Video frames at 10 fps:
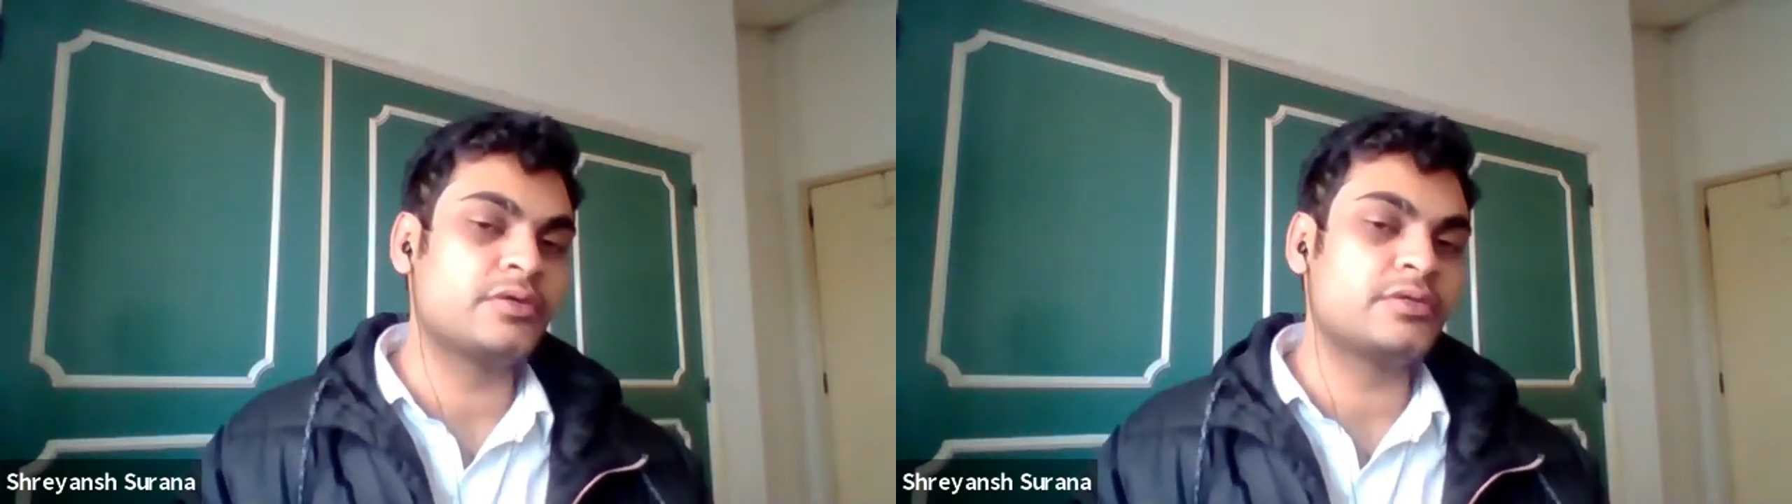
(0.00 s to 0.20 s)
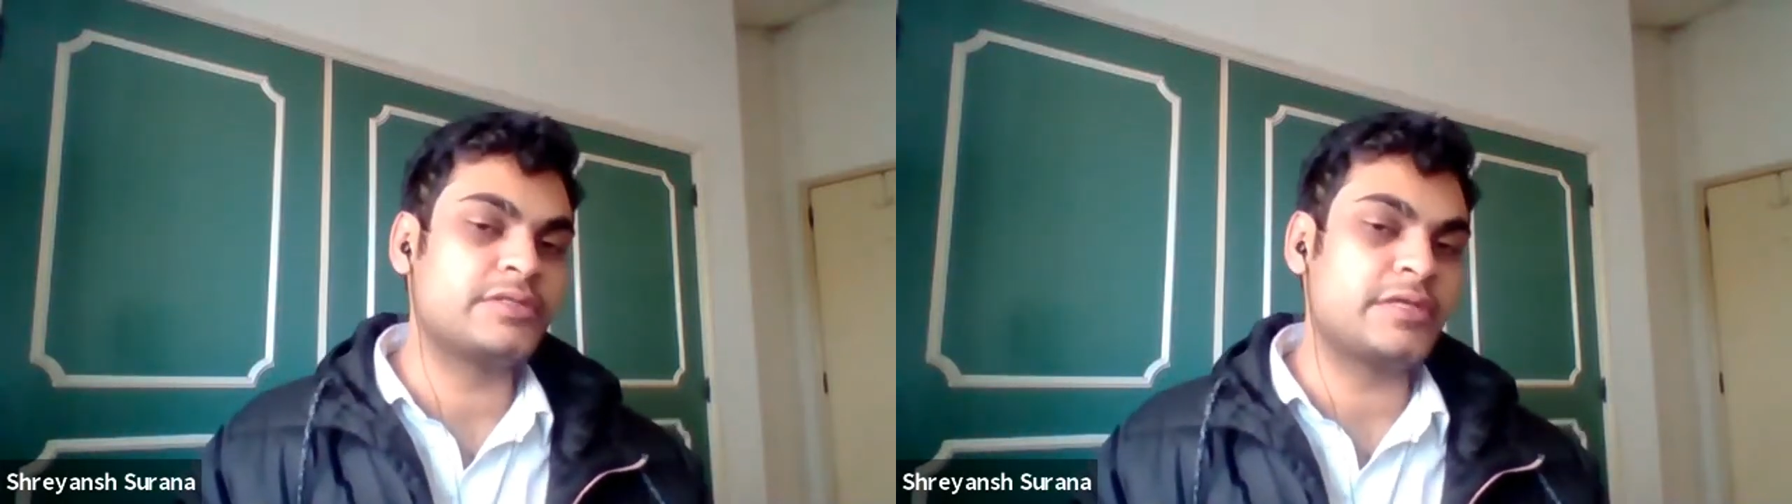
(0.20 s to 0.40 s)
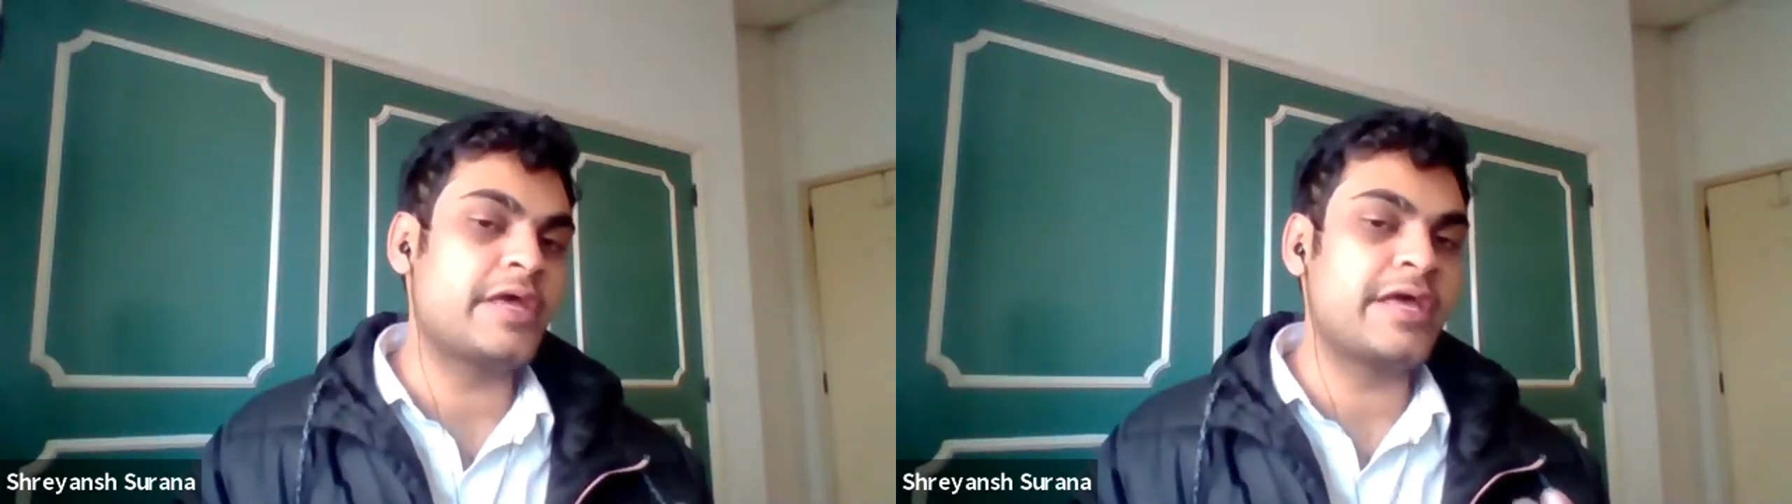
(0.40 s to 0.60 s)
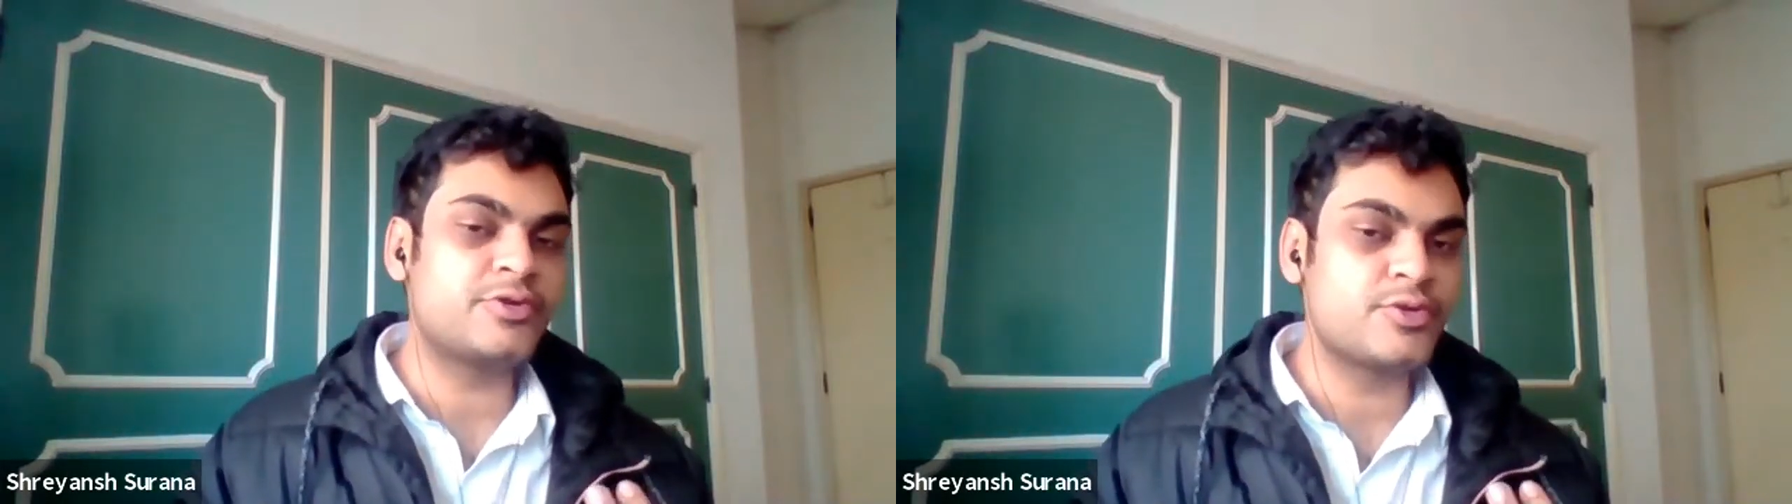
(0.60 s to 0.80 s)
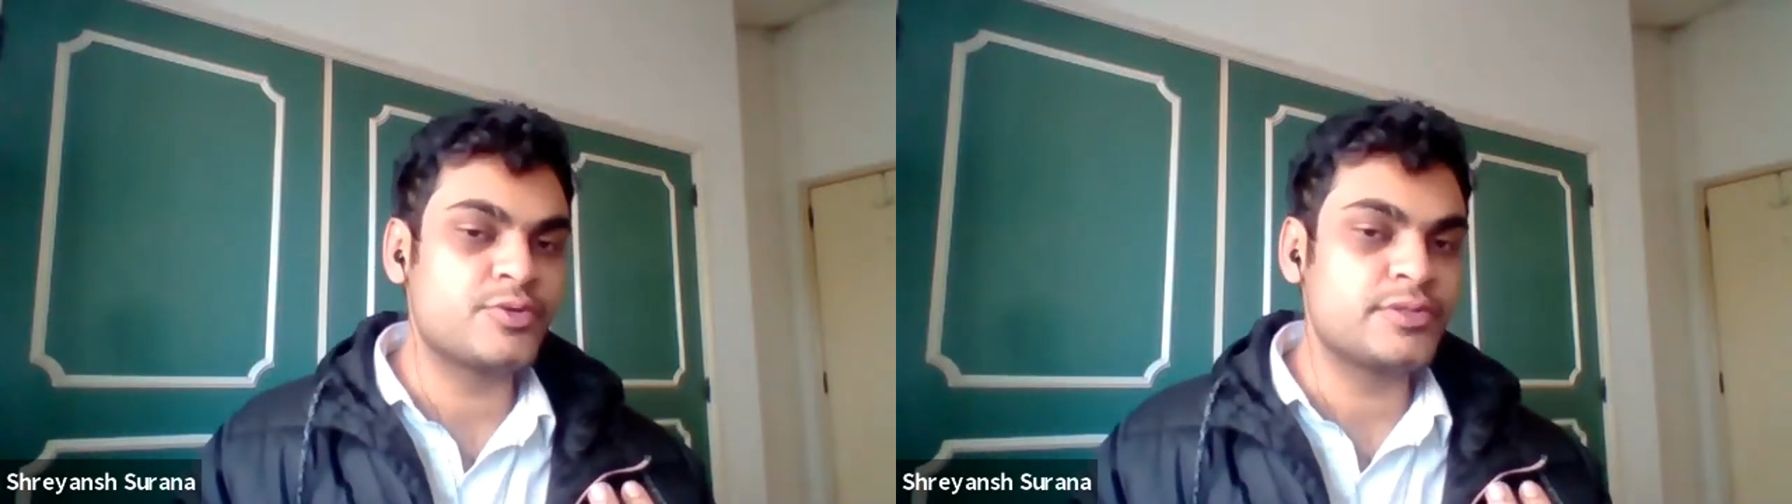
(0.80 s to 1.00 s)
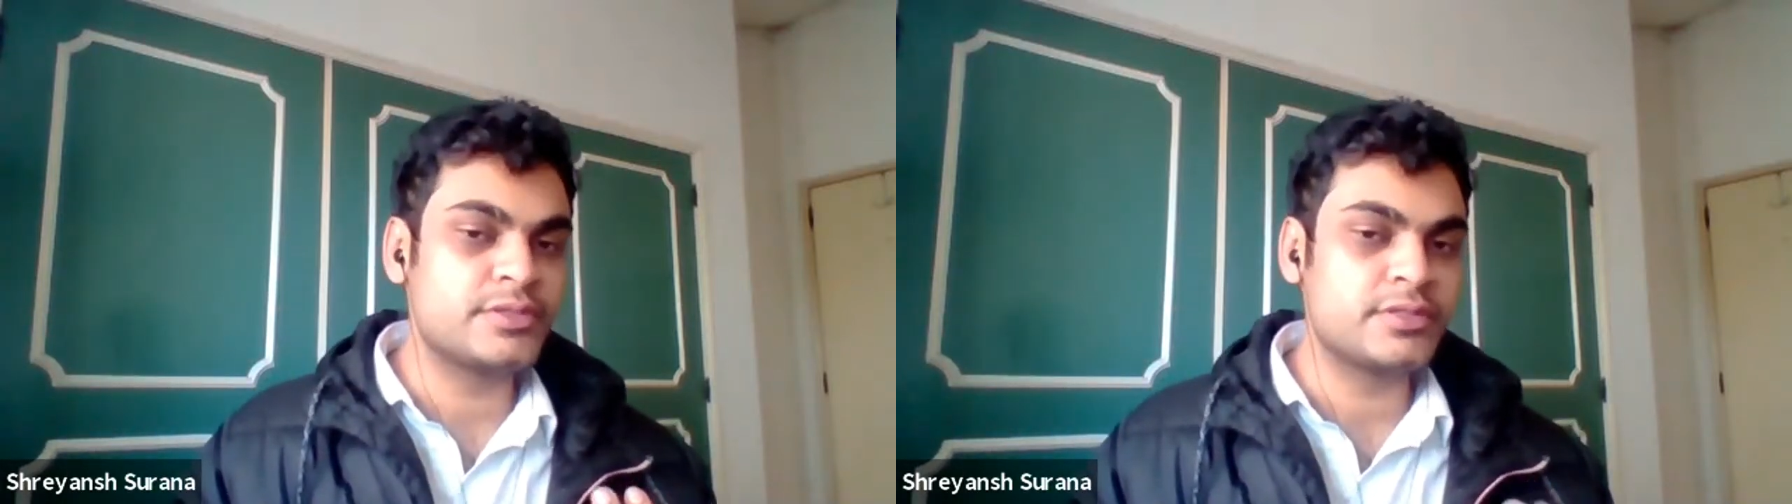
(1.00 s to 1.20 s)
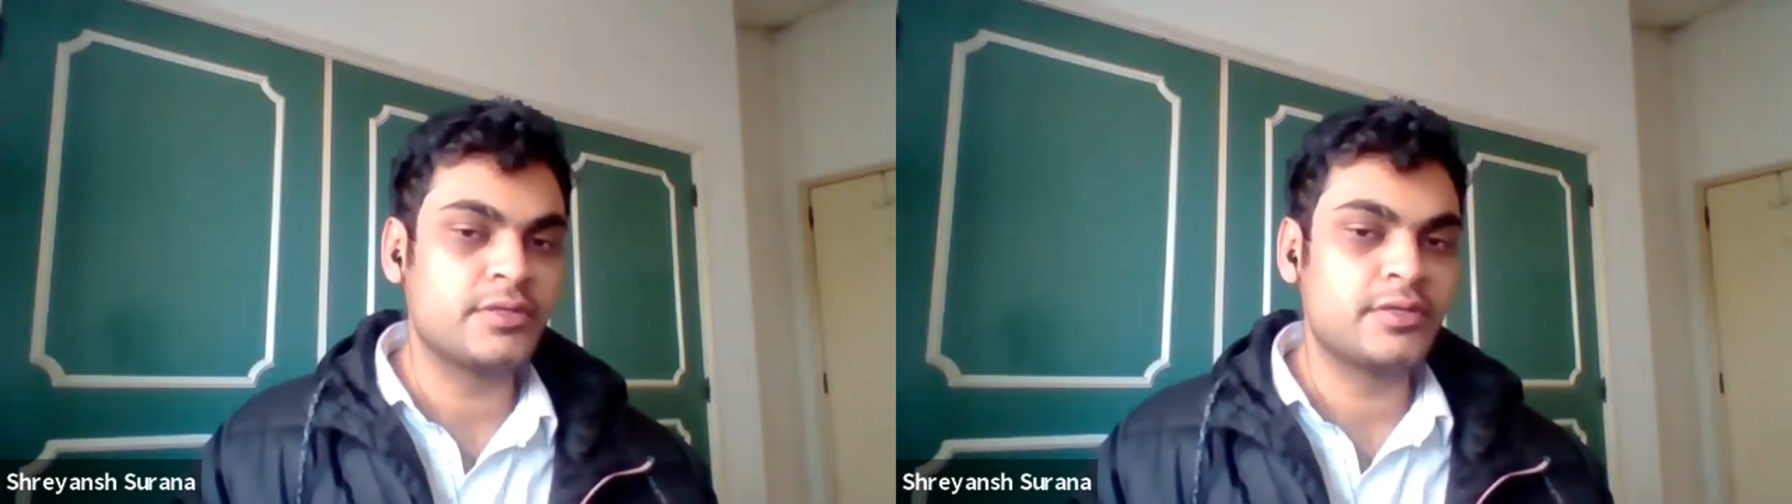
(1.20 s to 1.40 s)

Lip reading: were St. Andrews,